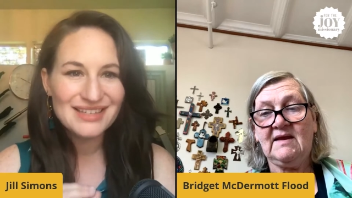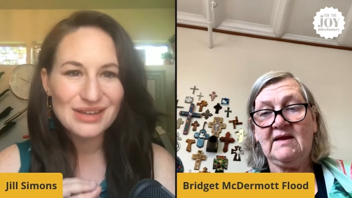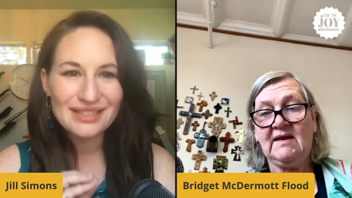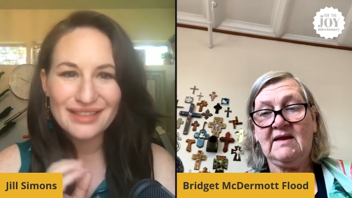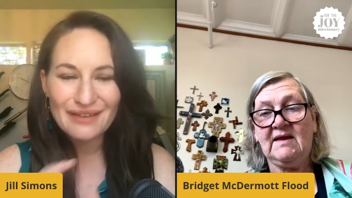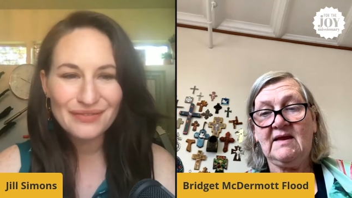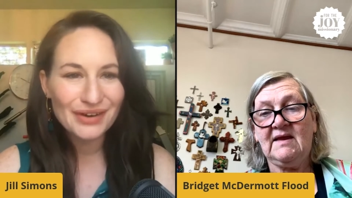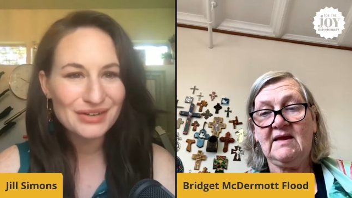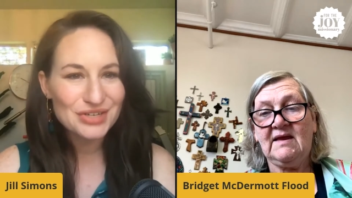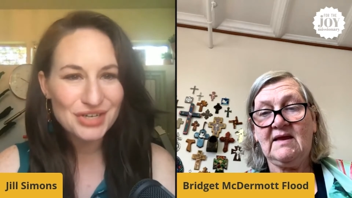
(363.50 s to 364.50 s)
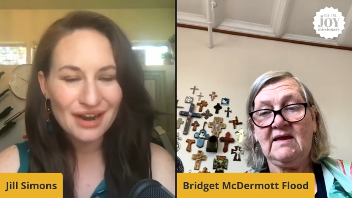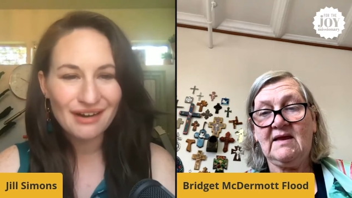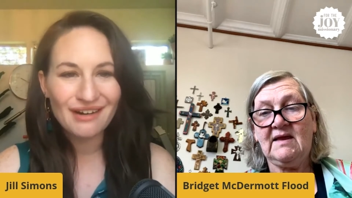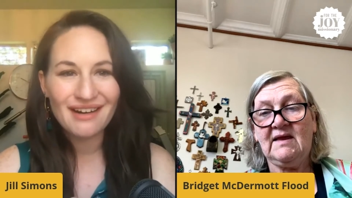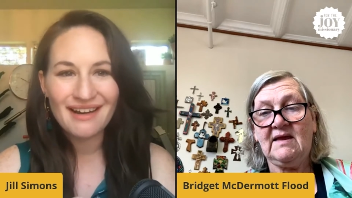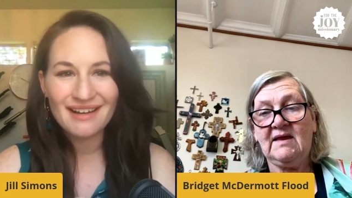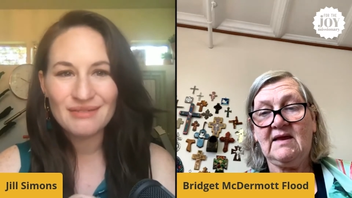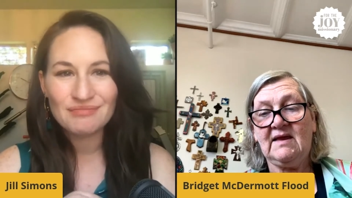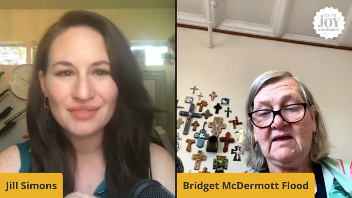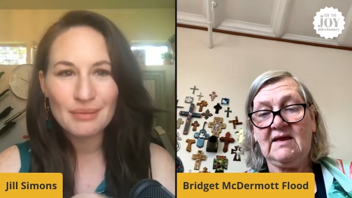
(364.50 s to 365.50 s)
Speaker 1: So I'd love for you to share
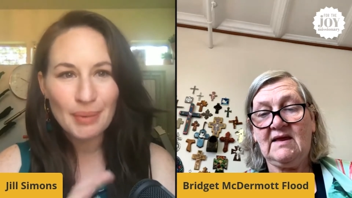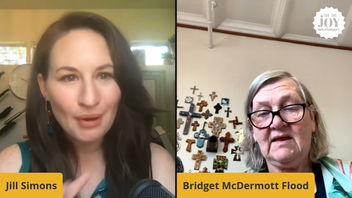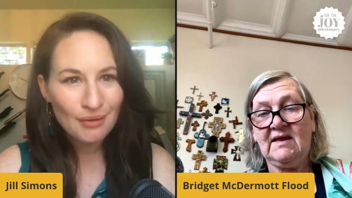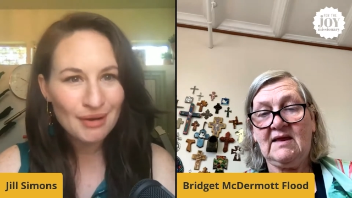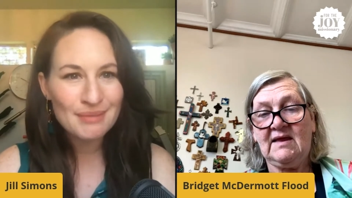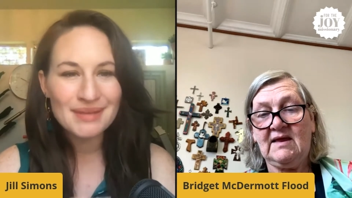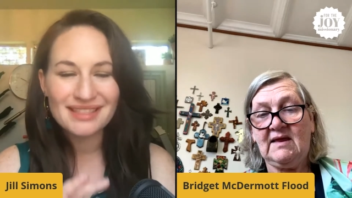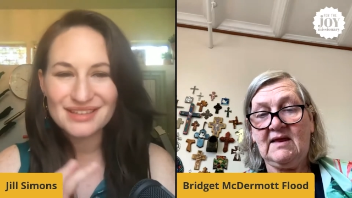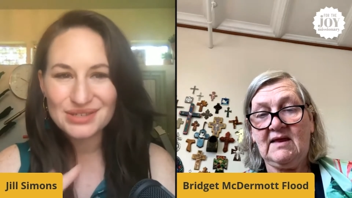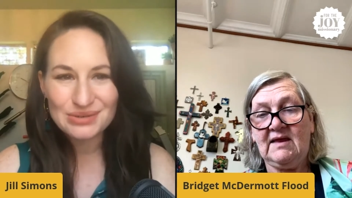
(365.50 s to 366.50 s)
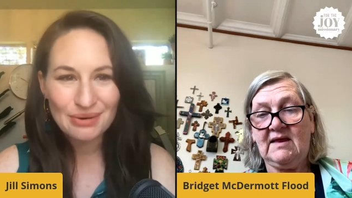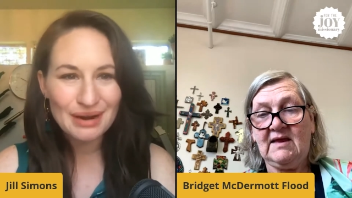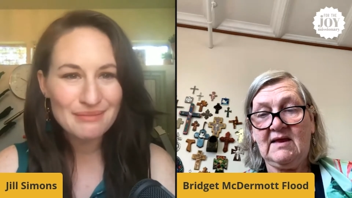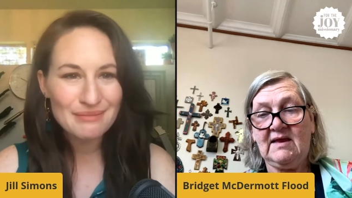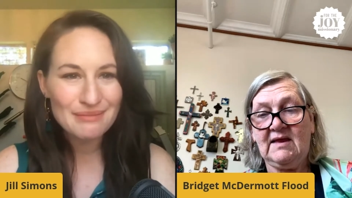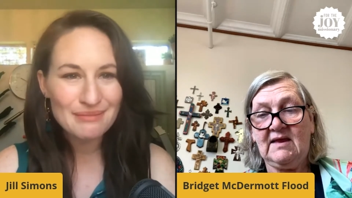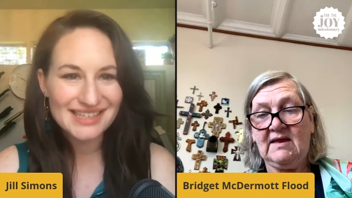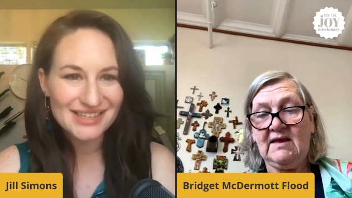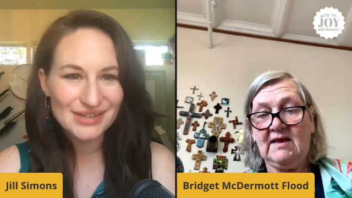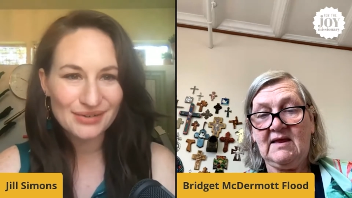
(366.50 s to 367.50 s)
um, the poem and the story about that
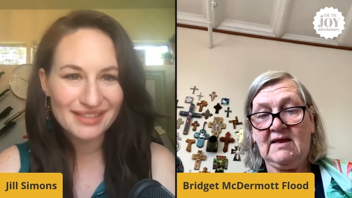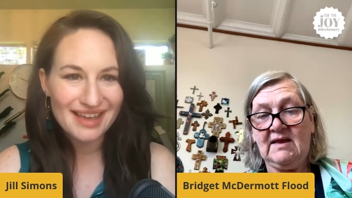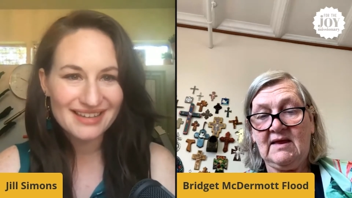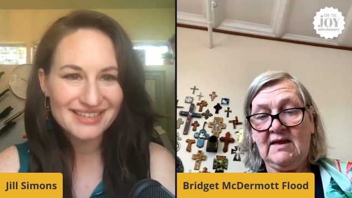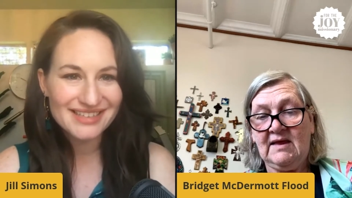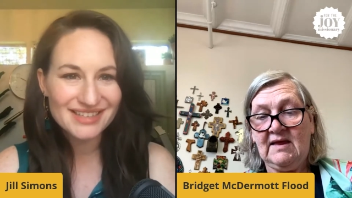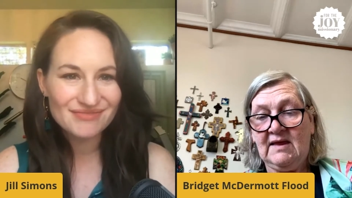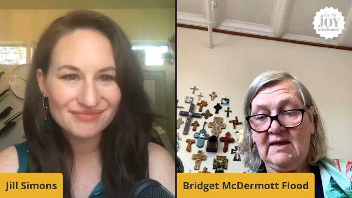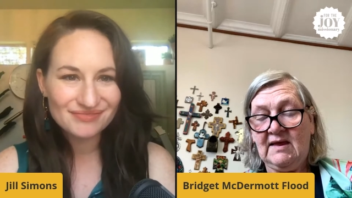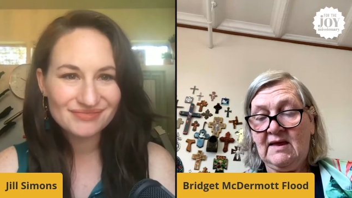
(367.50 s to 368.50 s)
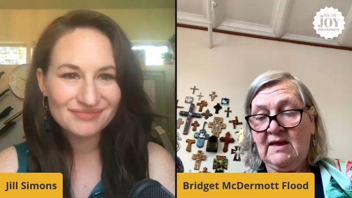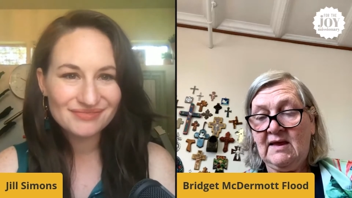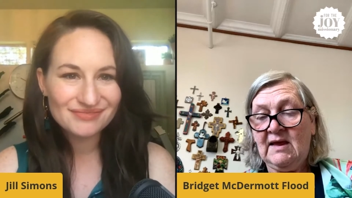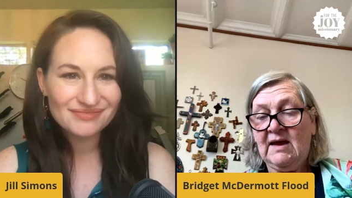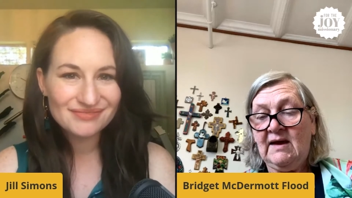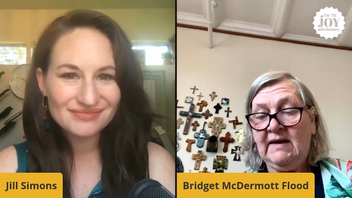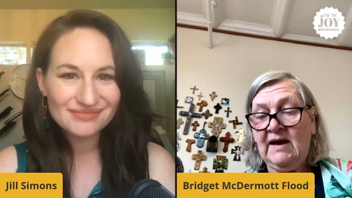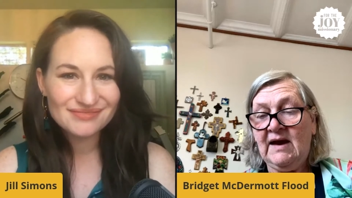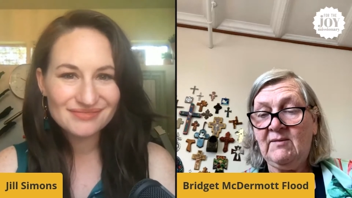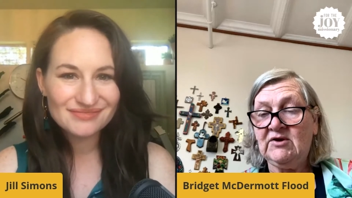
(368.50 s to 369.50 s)
sister with us.
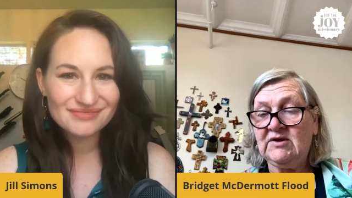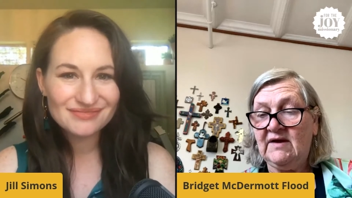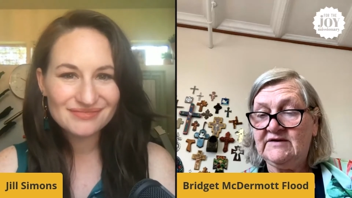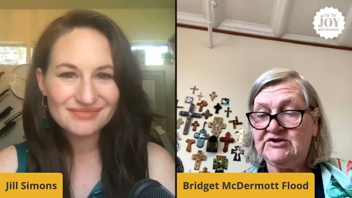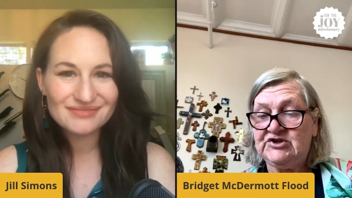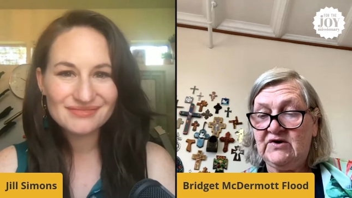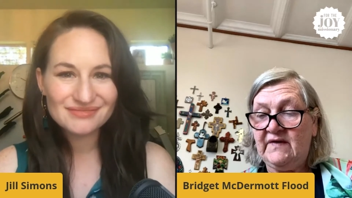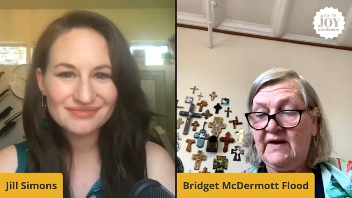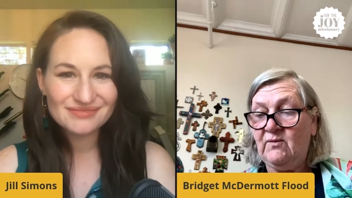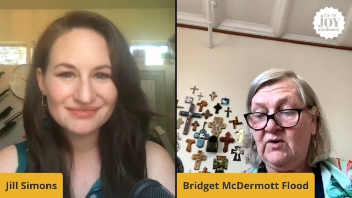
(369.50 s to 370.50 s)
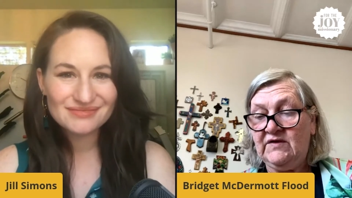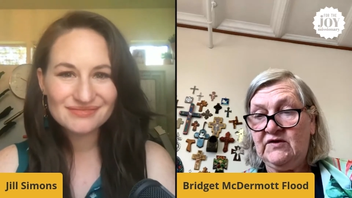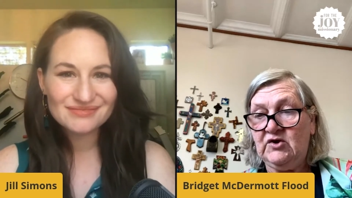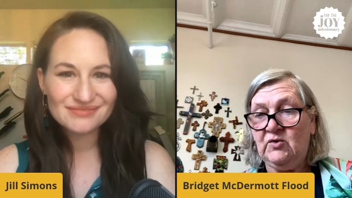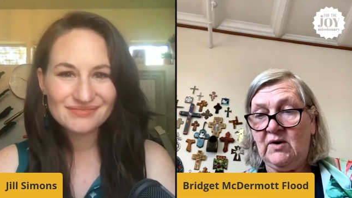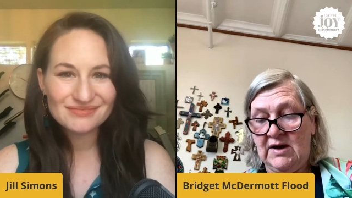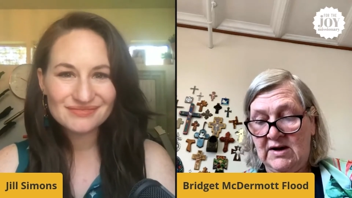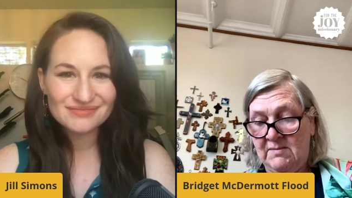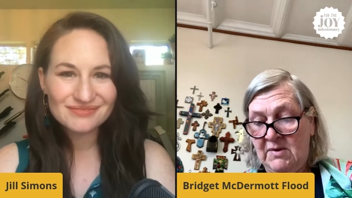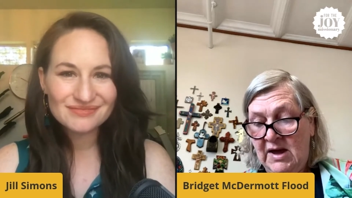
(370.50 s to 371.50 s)
Speaker 2: Yeah, I would love to share that with you.
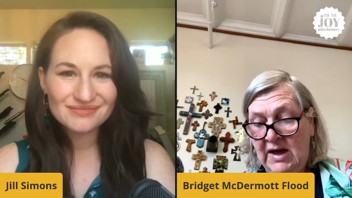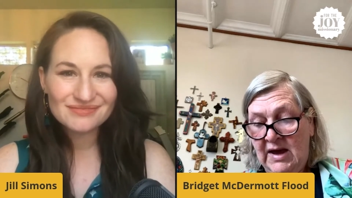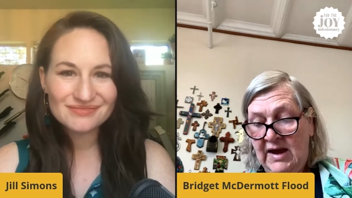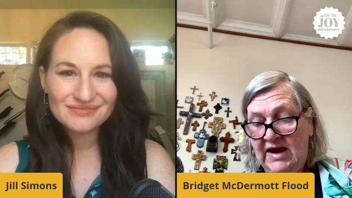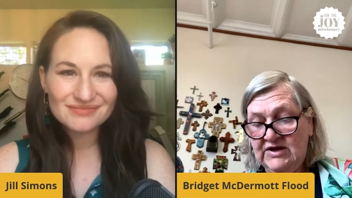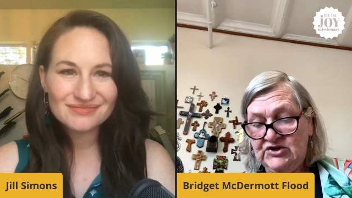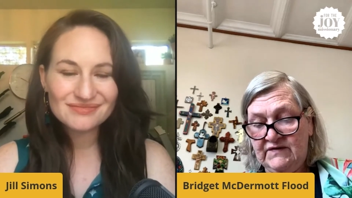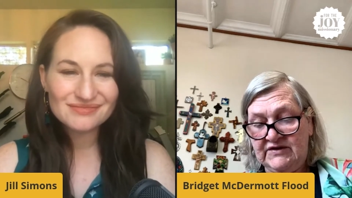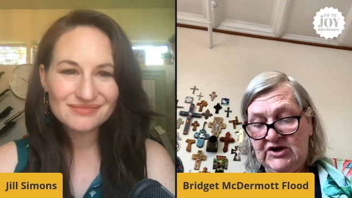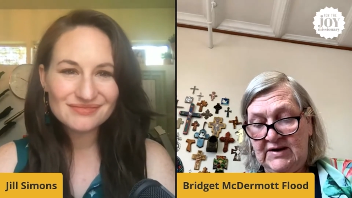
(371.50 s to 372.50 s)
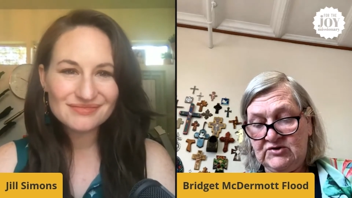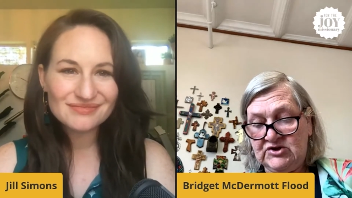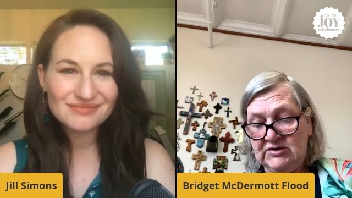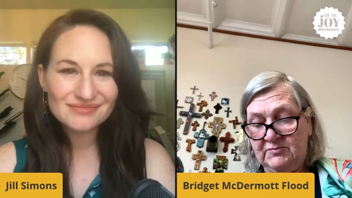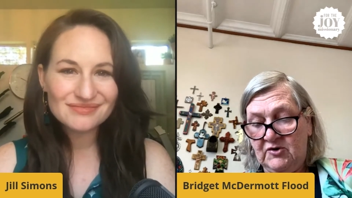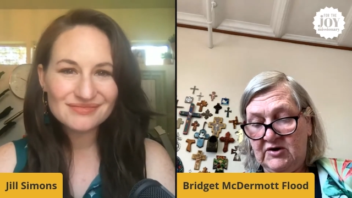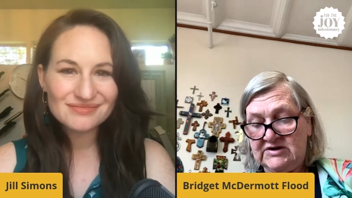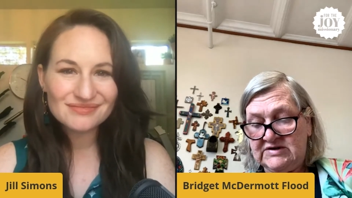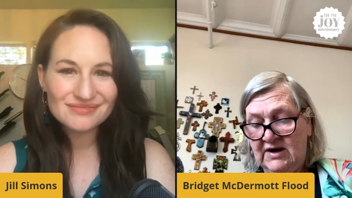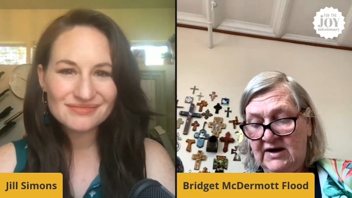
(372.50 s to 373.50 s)
Um, each of the chapters of the
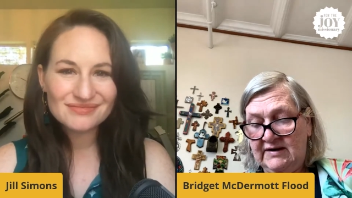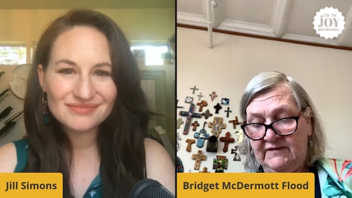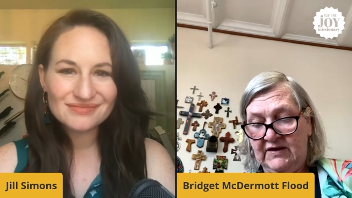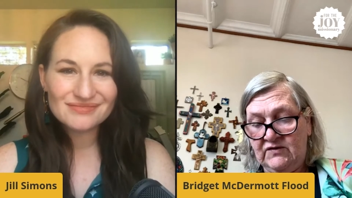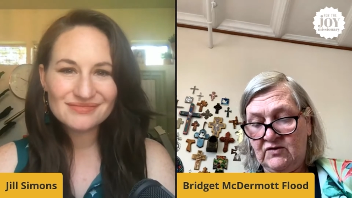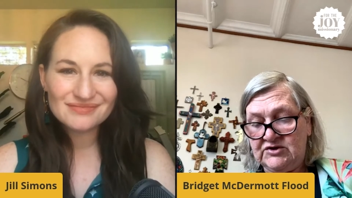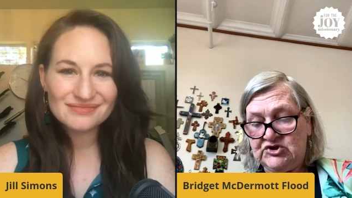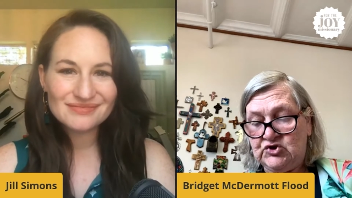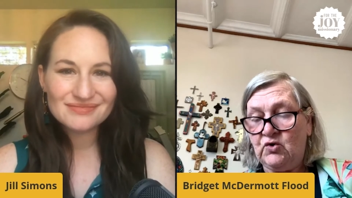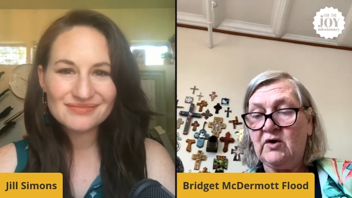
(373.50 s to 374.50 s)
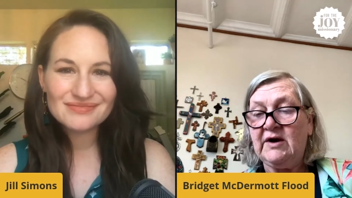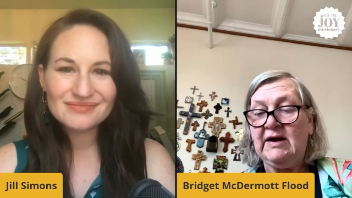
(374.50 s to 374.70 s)
book is kind of either a story